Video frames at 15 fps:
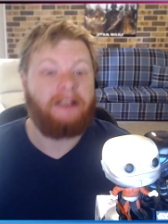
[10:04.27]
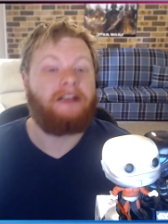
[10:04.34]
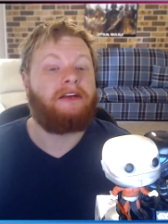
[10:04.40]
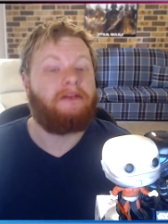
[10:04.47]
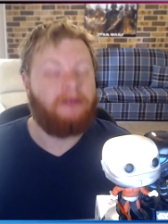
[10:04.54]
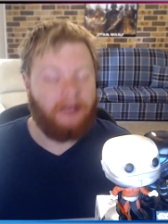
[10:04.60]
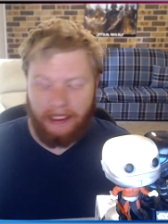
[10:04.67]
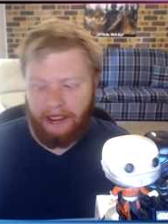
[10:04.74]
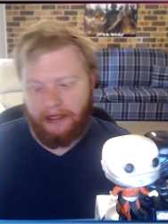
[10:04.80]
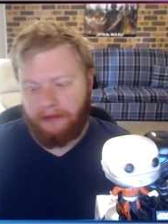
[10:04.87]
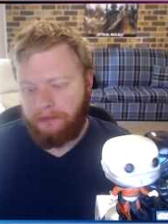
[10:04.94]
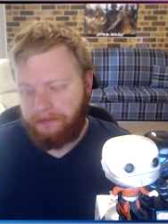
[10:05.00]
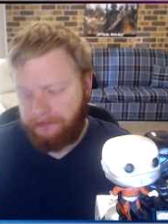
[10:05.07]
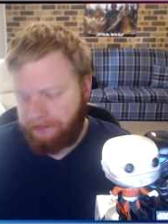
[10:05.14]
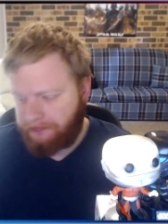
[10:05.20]
But yeah,
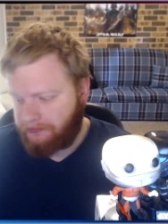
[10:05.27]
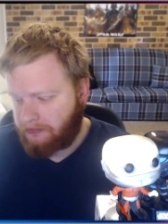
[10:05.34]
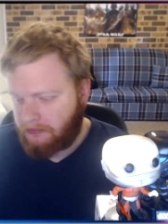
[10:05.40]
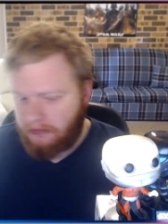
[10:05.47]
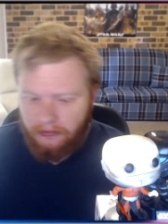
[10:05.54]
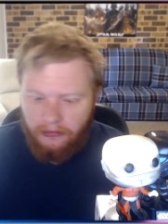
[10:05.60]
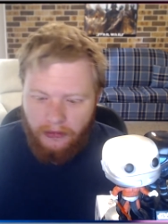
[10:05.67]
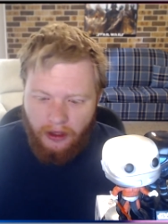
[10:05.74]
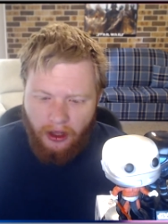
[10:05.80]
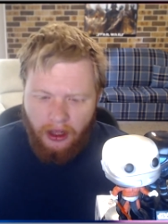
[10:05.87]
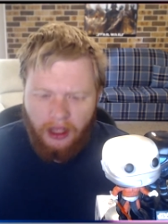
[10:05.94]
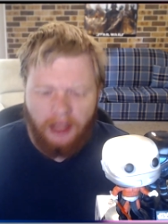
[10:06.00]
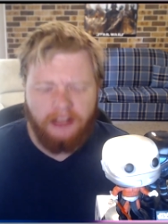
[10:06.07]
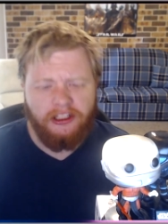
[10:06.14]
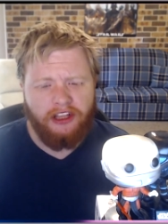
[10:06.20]

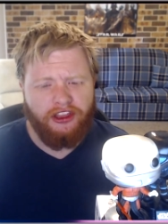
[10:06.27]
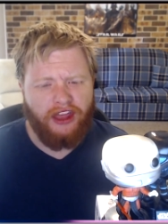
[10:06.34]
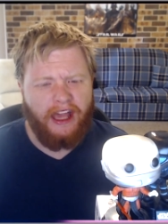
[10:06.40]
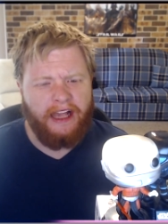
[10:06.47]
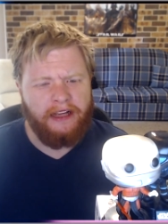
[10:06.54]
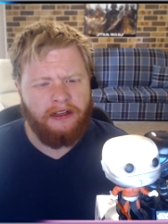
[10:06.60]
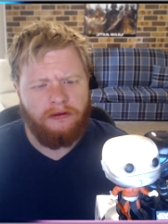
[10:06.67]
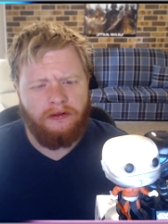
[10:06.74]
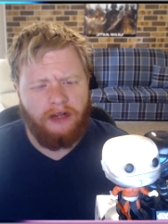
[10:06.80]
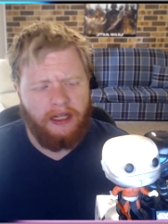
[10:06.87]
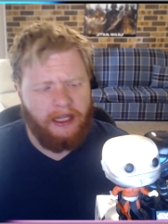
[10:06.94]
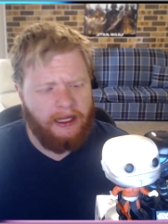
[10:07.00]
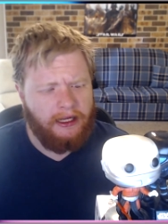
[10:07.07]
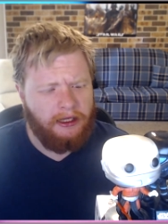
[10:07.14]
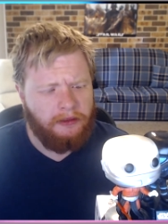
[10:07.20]
there's a thing
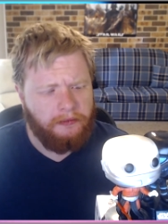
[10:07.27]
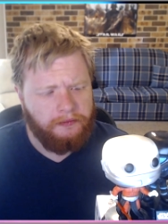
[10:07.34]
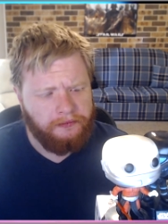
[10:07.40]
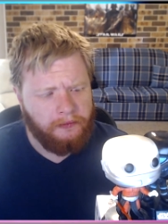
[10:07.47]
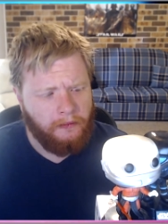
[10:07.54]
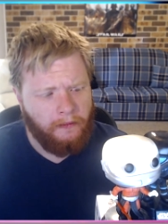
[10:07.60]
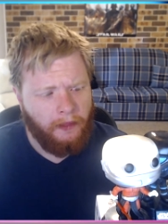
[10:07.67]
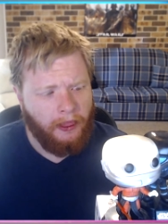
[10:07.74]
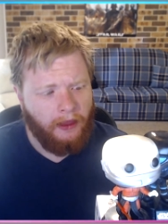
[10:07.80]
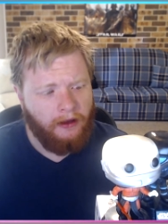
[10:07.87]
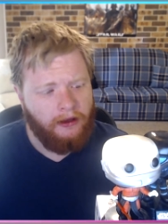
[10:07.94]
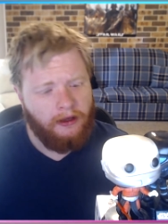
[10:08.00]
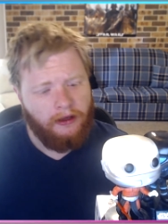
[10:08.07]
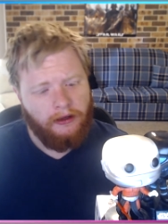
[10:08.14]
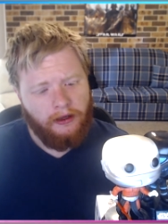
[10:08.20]
where
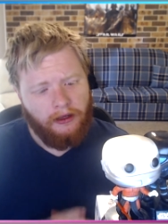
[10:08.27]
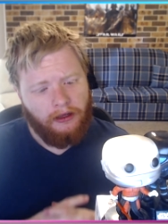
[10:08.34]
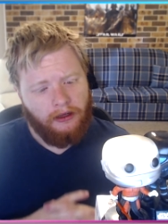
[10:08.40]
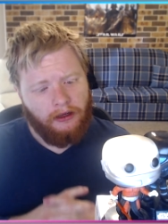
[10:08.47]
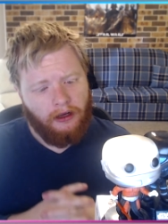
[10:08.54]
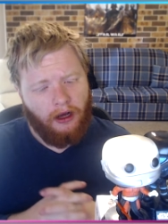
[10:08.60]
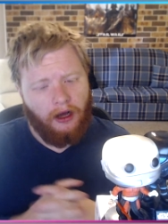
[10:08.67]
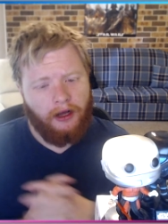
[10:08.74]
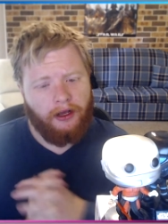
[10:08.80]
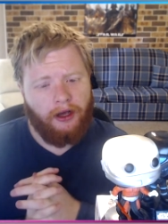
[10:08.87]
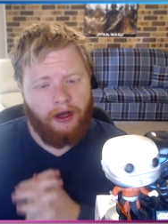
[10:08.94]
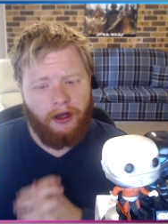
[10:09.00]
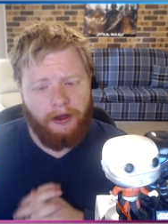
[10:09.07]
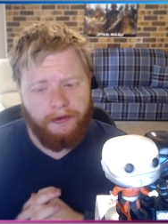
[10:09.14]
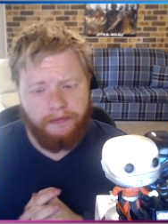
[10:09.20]
I go,